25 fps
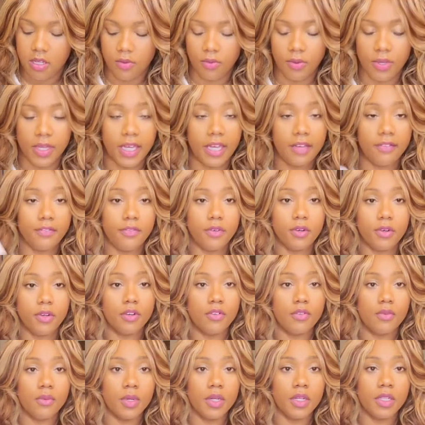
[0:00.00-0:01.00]
We got Four
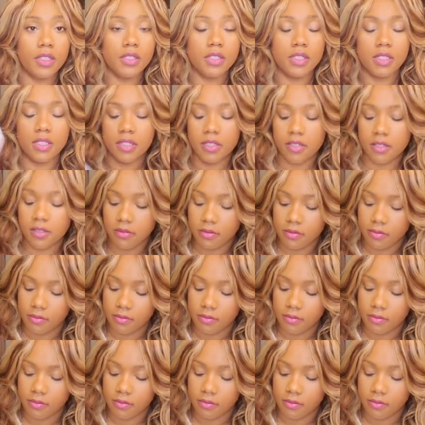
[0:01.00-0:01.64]
of Wands here.